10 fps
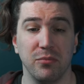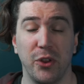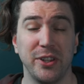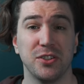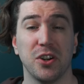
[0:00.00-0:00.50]

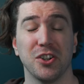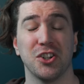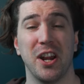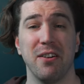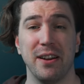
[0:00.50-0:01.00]
Let's start
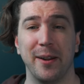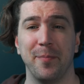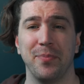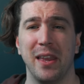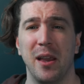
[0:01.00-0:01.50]
sharing it.
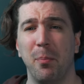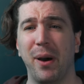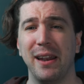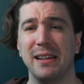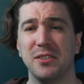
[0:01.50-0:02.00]

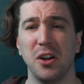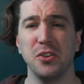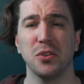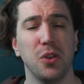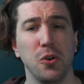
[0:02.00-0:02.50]
But it's on
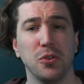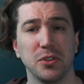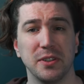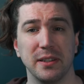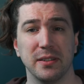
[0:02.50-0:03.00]
your
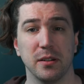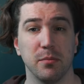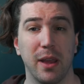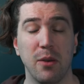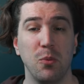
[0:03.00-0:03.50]
local
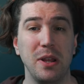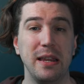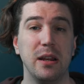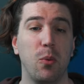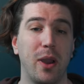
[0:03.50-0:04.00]
system, and we
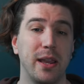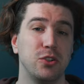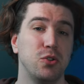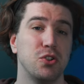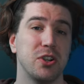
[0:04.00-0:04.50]
need a way
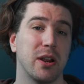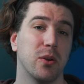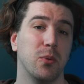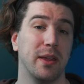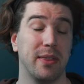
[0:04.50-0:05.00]
to share
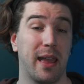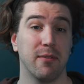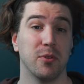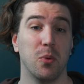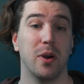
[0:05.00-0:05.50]
it with
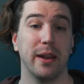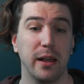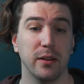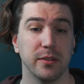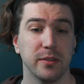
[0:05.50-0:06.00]
everyone
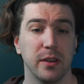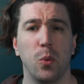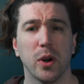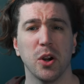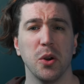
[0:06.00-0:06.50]
else.
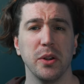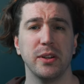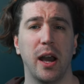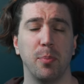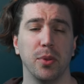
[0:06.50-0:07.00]
We're going
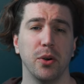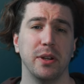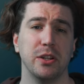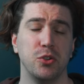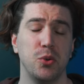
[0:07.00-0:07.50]
to upload
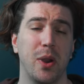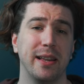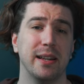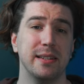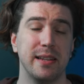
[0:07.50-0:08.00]
it to a
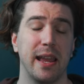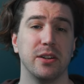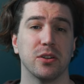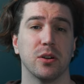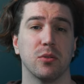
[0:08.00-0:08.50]

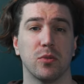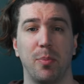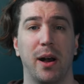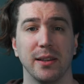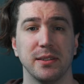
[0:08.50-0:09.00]
container
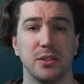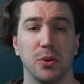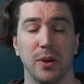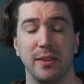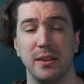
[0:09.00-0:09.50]

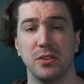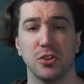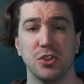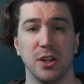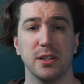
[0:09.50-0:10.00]
repository. These are
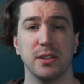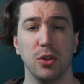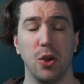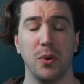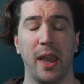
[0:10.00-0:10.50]
just
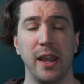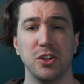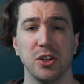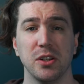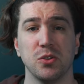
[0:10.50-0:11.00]

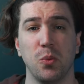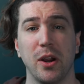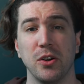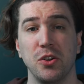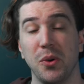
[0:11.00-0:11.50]
locations
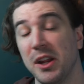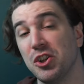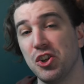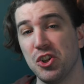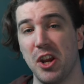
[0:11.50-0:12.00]
where you can
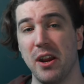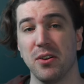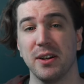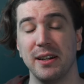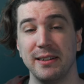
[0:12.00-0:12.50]

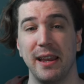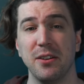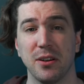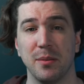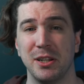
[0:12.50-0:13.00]
share
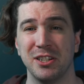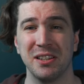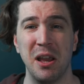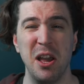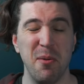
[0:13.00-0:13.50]
container
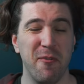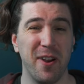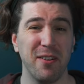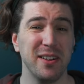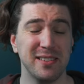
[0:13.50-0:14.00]
images,
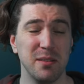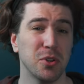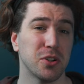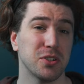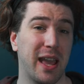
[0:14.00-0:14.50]
very
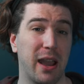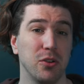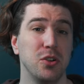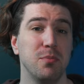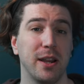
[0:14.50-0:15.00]
similar to how
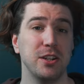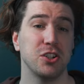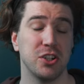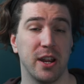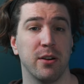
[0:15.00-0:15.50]
you might
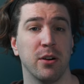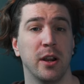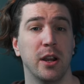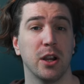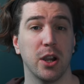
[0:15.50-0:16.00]
share
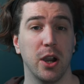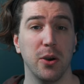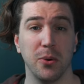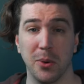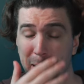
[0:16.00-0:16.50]

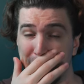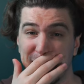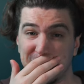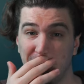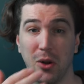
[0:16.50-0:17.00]
code.
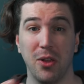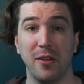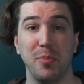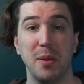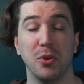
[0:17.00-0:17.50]
So a
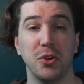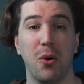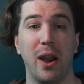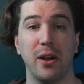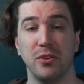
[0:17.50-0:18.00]
lot of people
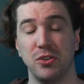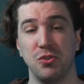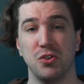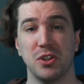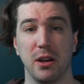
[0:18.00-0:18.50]
know how to
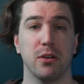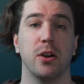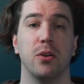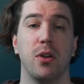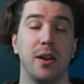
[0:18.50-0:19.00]
share
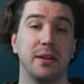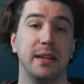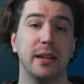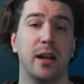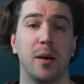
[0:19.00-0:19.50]
code on
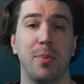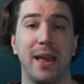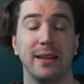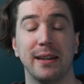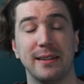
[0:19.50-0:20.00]
GitHub
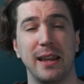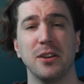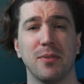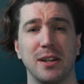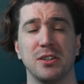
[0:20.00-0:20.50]
and
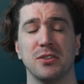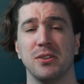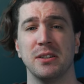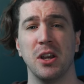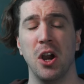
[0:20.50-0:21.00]
container
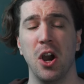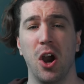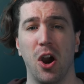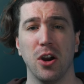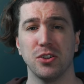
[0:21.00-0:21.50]
registries
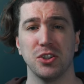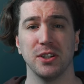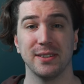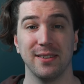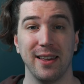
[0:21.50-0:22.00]
are
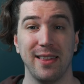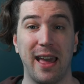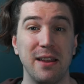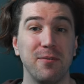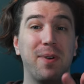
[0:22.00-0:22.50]
just like
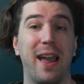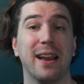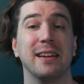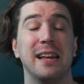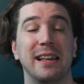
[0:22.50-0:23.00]
that. In fact,